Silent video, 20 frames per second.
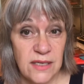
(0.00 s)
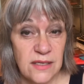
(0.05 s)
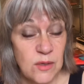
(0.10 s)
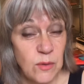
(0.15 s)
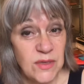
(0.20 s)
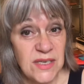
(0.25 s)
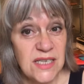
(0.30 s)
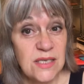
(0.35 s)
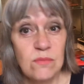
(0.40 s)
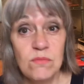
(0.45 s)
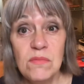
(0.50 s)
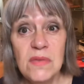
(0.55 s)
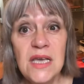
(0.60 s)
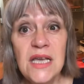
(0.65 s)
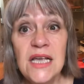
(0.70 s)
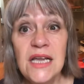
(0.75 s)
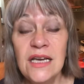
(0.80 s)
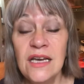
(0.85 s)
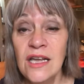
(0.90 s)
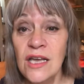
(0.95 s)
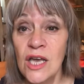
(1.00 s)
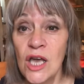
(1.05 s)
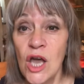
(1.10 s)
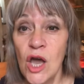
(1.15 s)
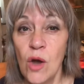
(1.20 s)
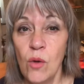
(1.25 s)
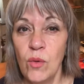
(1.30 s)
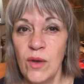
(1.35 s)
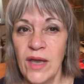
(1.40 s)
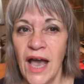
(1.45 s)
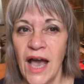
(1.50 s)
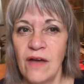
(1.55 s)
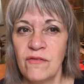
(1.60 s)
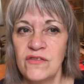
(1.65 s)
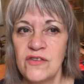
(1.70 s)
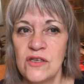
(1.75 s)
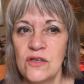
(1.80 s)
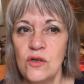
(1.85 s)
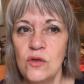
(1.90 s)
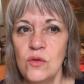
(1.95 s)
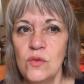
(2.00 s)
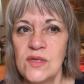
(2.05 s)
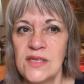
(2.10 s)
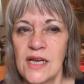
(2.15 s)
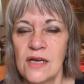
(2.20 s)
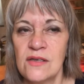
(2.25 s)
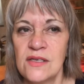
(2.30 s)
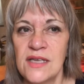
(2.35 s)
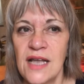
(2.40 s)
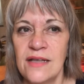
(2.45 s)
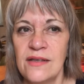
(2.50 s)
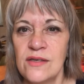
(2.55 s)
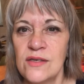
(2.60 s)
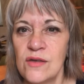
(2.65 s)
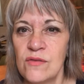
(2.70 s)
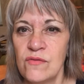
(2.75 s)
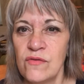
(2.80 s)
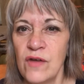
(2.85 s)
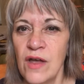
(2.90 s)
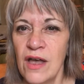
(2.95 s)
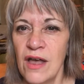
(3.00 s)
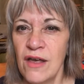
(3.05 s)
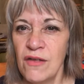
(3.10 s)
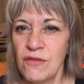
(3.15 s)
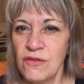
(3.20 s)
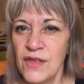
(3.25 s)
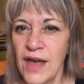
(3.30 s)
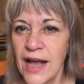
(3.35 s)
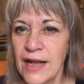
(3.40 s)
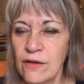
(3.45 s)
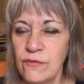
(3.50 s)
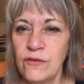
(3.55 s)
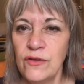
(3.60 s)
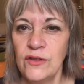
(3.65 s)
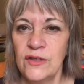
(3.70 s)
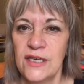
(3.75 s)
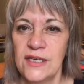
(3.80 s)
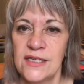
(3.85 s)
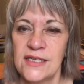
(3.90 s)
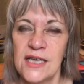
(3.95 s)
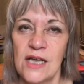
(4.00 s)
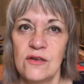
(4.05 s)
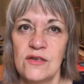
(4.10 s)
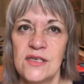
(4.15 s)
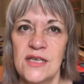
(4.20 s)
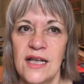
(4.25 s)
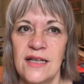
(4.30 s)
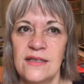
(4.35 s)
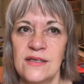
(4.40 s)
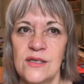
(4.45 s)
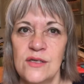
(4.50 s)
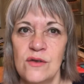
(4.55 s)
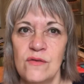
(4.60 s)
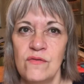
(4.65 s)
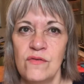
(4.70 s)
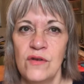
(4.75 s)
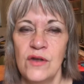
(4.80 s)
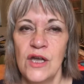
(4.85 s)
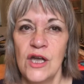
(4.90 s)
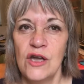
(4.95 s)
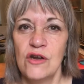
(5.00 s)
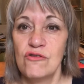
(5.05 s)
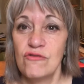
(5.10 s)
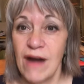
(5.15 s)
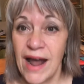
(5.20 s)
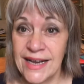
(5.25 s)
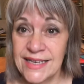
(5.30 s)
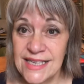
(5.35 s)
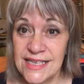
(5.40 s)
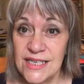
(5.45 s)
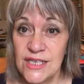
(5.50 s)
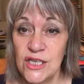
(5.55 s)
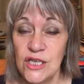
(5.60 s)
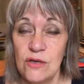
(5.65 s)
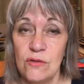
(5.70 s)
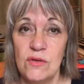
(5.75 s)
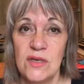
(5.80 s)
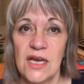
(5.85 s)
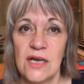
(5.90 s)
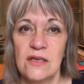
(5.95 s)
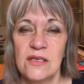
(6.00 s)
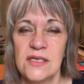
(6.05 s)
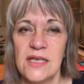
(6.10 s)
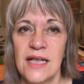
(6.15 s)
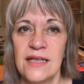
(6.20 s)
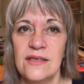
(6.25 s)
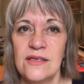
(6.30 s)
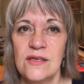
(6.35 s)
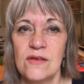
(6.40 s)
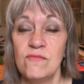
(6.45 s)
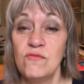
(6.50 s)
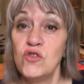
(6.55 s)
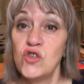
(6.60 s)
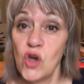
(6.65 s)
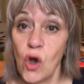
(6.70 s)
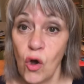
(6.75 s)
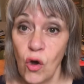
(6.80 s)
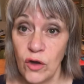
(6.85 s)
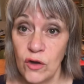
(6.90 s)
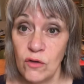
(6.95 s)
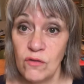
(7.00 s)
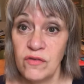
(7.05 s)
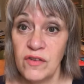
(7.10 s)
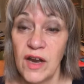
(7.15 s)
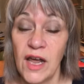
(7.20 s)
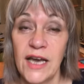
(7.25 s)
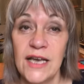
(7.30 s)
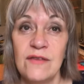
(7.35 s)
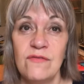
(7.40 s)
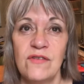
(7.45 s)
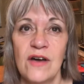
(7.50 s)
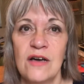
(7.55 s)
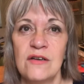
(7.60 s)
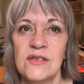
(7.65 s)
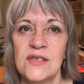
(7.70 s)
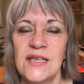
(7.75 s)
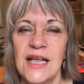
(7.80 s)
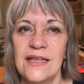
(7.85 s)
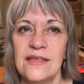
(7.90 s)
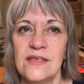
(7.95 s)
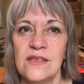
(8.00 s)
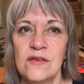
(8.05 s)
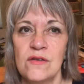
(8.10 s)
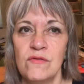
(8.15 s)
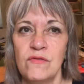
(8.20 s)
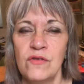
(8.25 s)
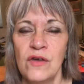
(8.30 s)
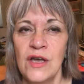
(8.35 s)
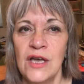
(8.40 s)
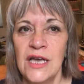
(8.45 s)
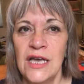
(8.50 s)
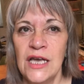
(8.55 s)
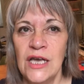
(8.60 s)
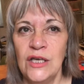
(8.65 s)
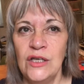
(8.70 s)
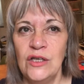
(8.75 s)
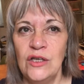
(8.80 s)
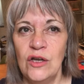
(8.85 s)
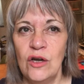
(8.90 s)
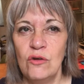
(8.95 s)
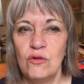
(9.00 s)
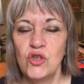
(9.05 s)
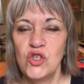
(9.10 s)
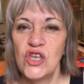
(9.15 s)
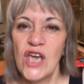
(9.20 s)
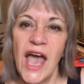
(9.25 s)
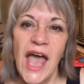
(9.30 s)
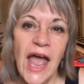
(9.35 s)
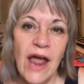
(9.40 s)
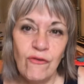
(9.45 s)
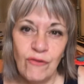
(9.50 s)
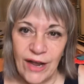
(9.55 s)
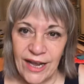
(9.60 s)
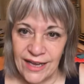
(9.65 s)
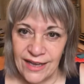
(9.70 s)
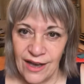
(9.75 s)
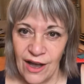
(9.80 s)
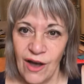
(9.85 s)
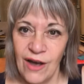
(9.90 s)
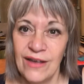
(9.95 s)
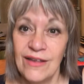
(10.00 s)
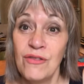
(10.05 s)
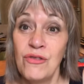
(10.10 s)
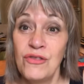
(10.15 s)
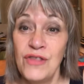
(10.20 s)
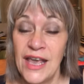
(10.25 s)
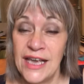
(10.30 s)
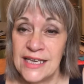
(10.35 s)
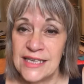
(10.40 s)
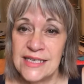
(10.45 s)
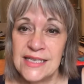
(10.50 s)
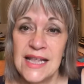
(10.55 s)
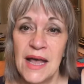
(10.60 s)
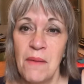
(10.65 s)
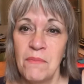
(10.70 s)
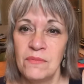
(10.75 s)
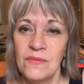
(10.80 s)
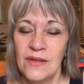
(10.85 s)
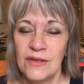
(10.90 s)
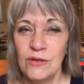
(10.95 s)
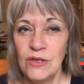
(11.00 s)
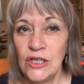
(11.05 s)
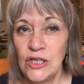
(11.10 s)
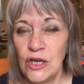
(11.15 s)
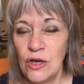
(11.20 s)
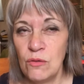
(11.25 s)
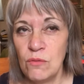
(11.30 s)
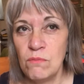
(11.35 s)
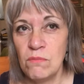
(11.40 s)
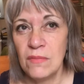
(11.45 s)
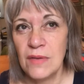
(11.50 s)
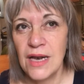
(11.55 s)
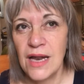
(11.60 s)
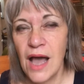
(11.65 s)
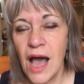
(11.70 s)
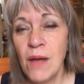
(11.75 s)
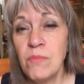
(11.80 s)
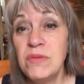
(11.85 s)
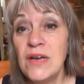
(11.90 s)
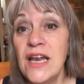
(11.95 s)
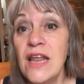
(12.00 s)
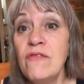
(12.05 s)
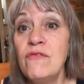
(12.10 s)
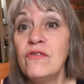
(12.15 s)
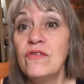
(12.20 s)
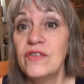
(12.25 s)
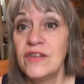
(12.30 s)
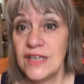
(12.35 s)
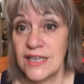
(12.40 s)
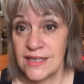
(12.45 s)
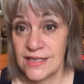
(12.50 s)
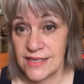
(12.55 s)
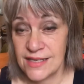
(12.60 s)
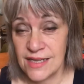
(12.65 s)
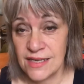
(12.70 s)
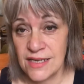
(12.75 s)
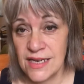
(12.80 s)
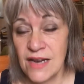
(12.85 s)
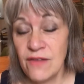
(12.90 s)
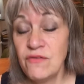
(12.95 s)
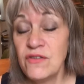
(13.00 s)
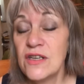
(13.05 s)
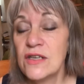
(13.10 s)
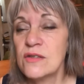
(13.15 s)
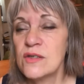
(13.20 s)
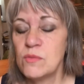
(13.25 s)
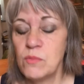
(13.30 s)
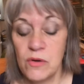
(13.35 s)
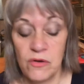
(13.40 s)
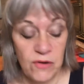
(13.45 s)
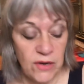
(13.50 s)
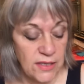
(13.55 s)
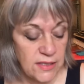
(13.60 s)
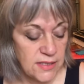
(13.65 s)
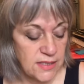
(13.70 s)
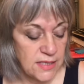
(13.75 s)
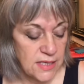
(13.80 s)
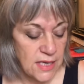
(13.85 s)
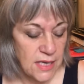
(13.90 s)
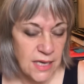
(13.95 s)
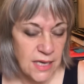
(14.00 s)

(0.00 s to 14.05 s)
So it doesn't mean we have to lose our sense of thankfulness, our sense of gratitude, our sense of joy of life, our sense of, you know, sharing things that, you know, uplift us, that lift our spirits.